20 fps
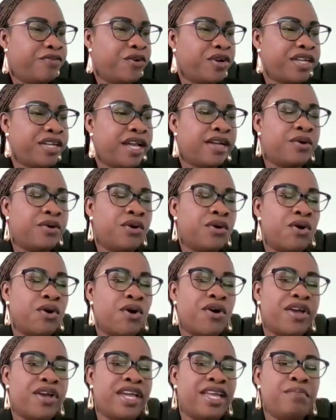Fraud can
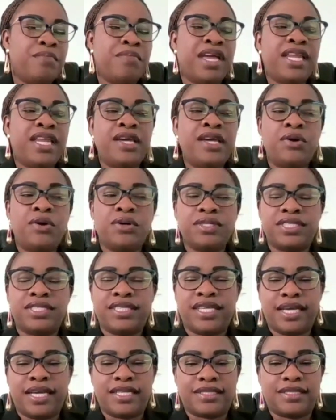occur in many
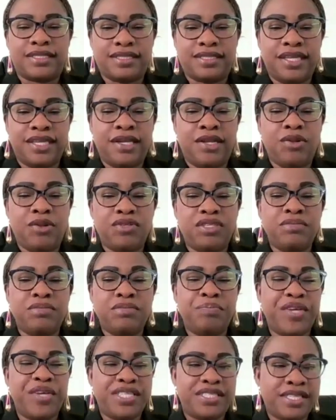contexts,
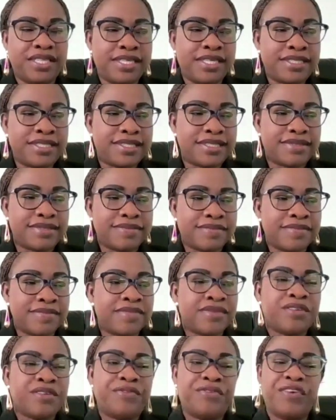including business,
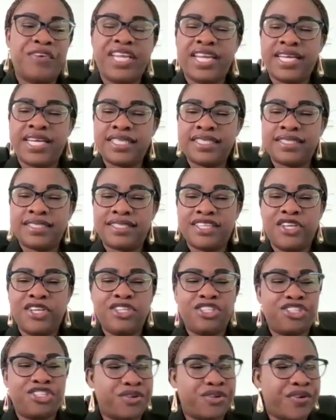finance,
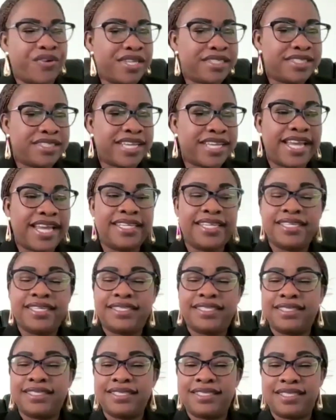insurance,
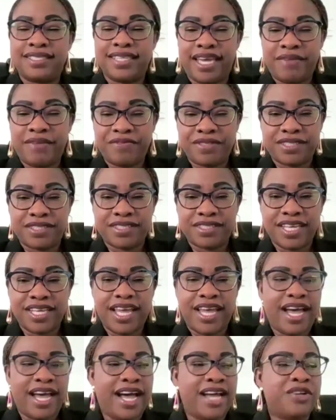identity thefts,
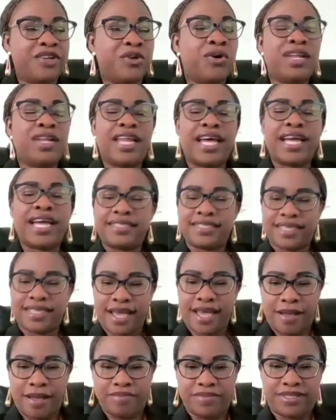and online
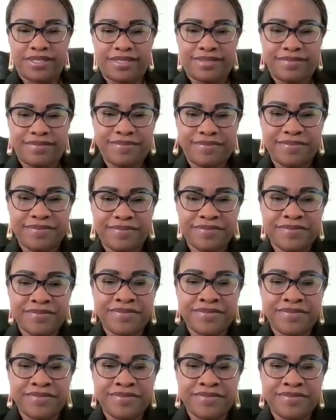scams.